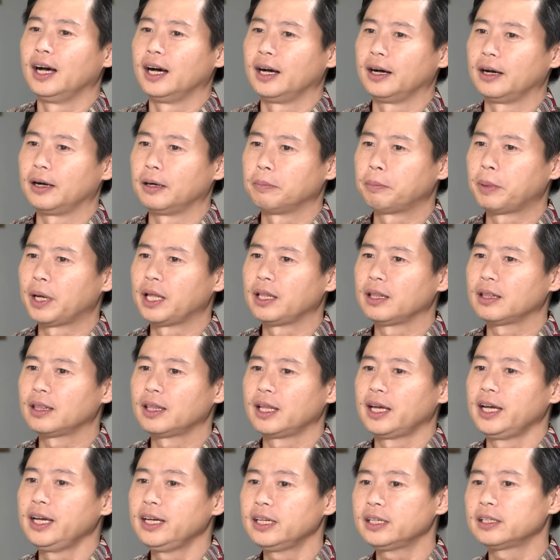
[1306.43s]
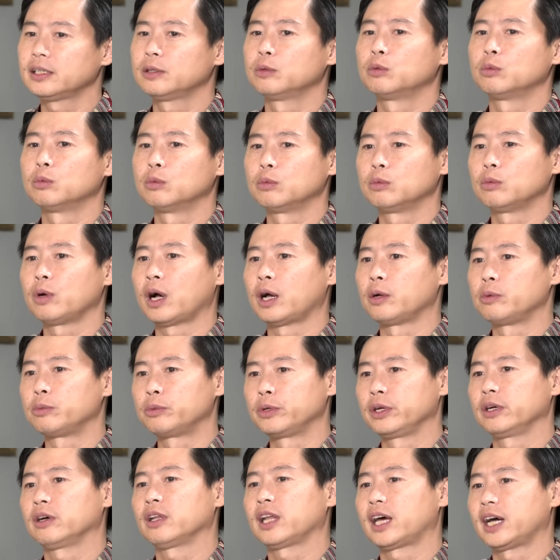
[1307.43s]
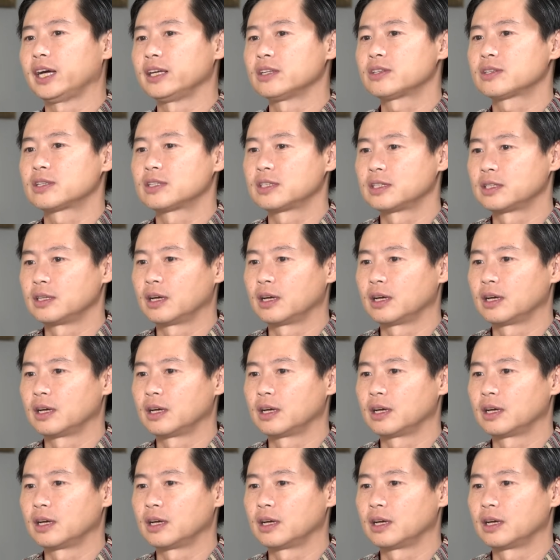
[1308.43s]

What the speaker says: But later, I realized